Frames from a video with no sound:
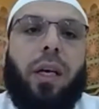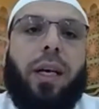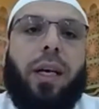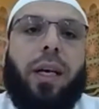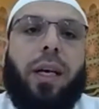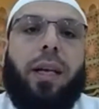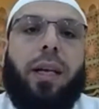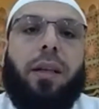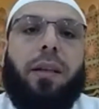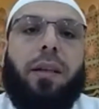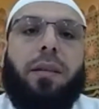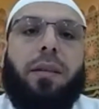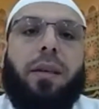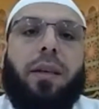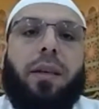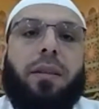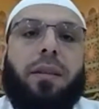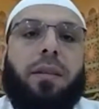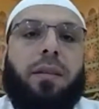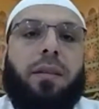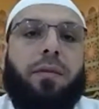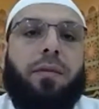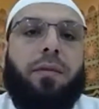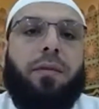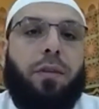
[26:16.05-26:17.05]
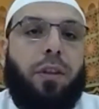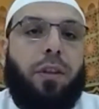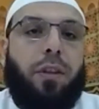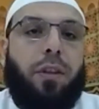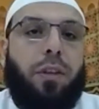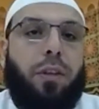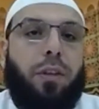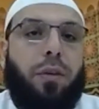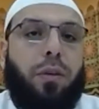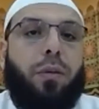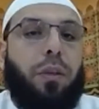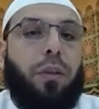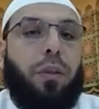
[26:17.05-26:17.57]
get it done for you,
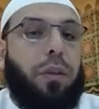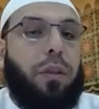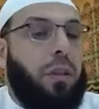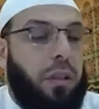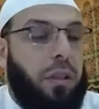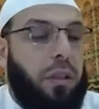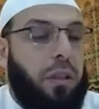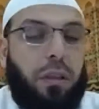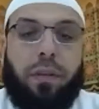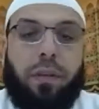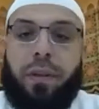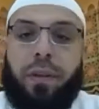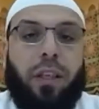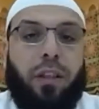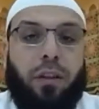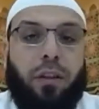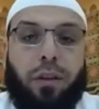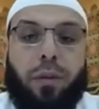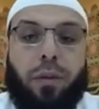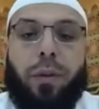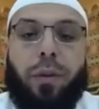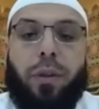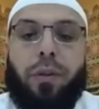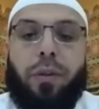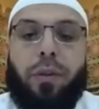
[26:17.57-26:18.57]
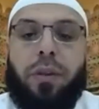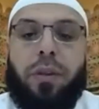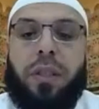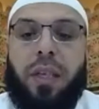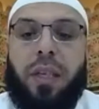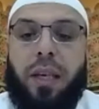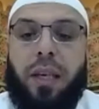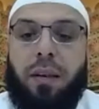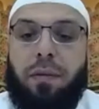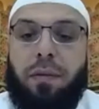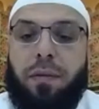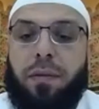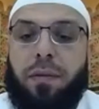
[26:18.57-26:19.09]
or if you can do it
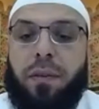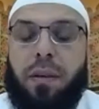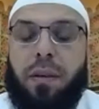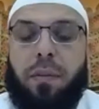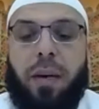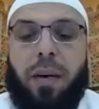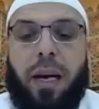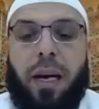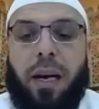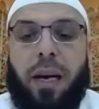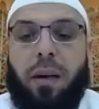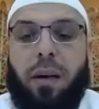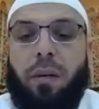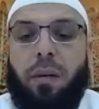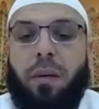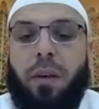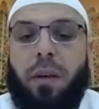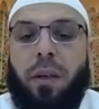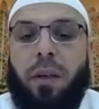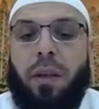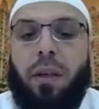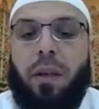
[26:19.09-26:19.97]
yourself somehow,